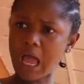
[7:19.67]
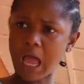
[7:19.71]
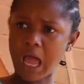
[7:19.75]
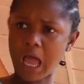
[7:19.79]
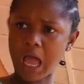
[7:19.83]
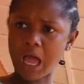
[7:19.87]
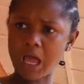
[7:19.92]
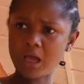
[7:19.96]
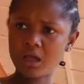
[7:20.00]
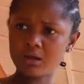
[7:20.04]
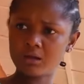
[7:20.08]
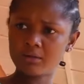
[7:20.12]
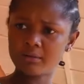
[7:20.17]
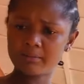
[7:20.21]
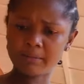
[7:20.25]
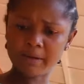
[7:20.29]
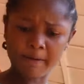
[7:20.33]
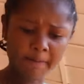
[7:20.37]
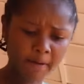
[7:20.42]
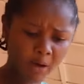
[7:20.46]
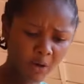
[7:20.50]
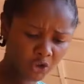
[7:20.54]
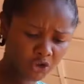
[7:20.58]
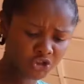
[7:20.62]
Huh?
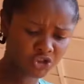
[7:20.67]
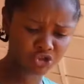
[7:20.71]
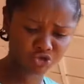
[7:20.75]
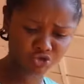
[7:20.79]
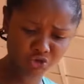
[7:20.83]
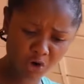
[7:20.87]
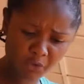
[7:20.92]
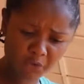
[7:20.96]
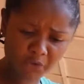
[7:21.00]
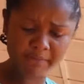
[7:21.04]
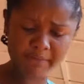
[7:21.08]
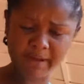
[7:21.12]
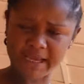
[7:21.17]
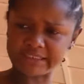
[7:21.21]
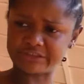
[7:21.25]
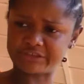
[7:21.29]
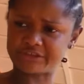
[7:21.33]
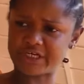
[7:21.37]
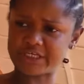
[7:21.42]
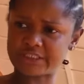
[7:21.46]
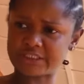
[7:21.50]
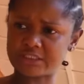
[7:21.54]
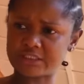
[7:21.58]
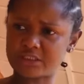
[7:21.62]
Well, what is wrong with my
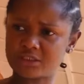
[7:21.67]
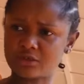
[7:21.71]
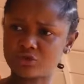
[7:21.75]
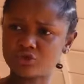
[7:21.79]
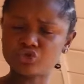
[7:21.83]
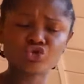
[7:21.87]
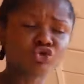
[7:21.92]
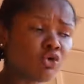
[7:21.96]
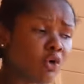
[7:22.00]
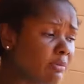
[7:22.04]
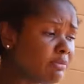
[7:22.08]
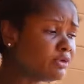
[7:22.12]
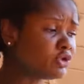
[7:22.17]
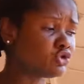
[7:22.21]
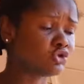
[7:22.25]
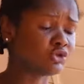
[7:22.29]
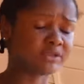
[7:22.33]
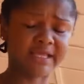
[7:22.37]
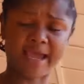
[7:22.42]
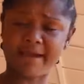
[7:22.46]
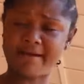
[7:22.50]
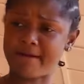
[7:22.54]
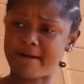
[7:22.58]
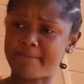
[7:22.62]
dressing? Do you want me
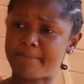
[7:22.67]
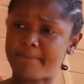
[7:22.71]
to tie